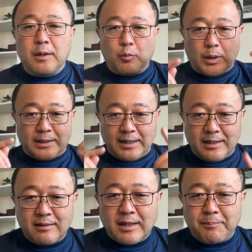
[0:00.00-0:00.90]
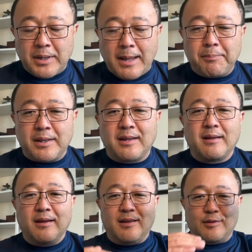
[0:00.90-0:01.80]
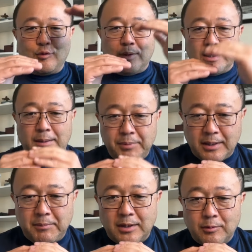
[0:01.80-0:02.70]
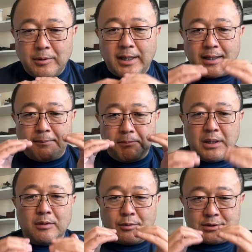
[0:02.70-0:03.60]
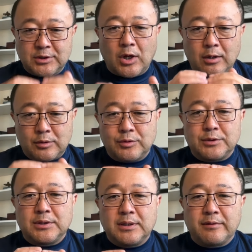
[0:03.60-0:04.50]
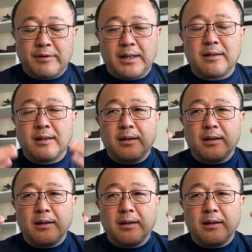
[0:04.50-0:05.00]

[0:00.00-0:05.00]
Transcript: what ends up happening is you end up in the middle, and the middle is not good, right?